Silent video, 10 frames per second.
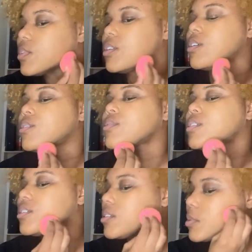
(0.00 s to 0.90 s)
So
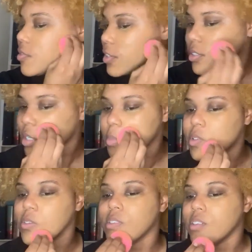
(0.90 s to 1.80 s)
this is my first time
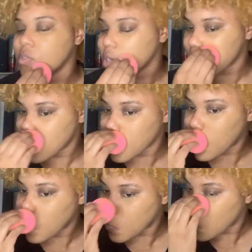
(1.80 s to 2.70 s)
using this
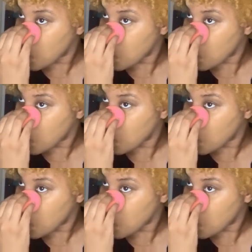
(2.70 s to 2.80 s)
foundation. So